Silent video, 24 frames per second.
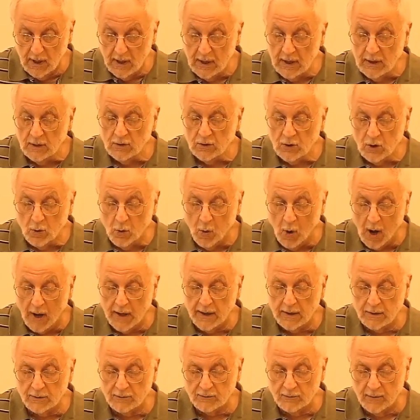in
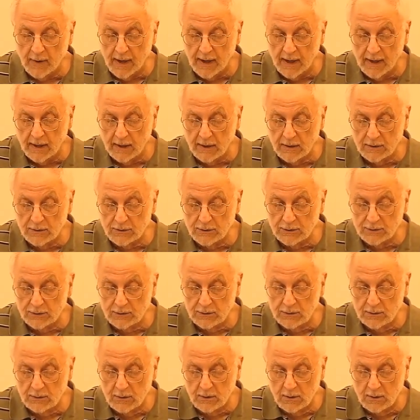quiet raised.